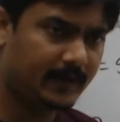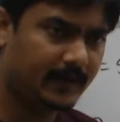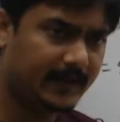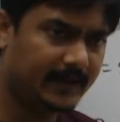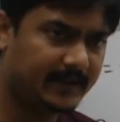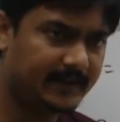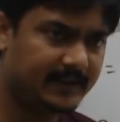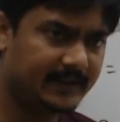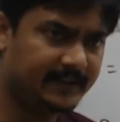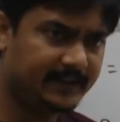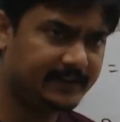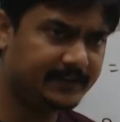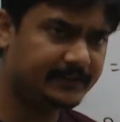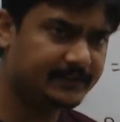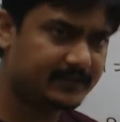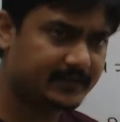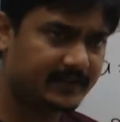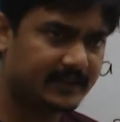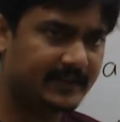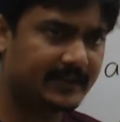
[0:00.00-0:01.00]

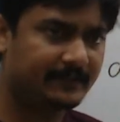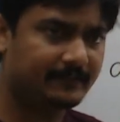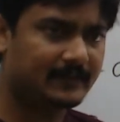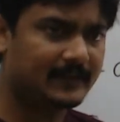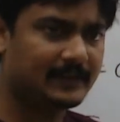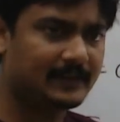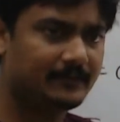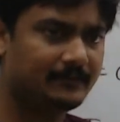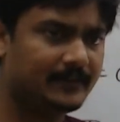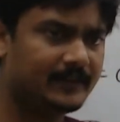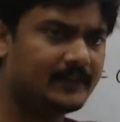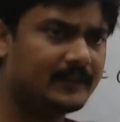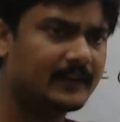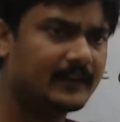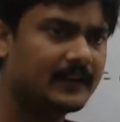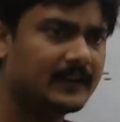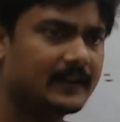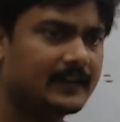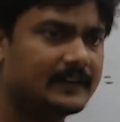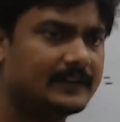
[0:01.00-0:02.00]
Agreed? D value is
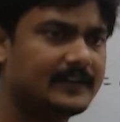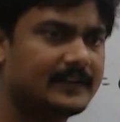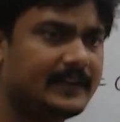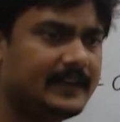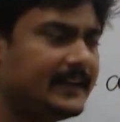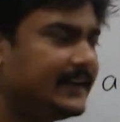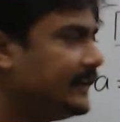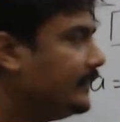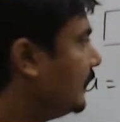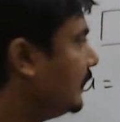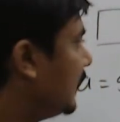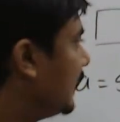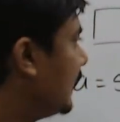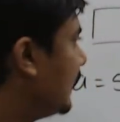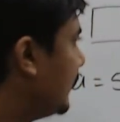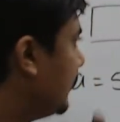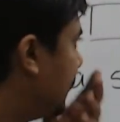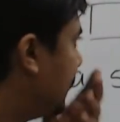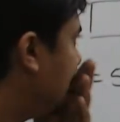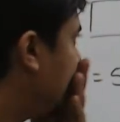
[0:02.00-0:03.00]
3
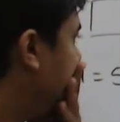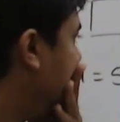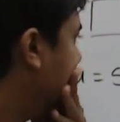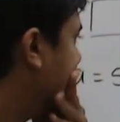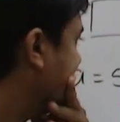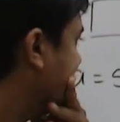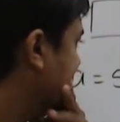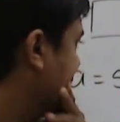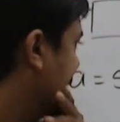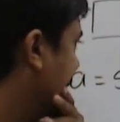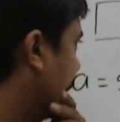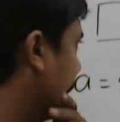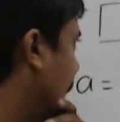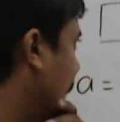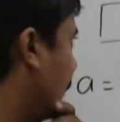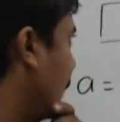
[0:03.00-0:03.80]
divided by 2.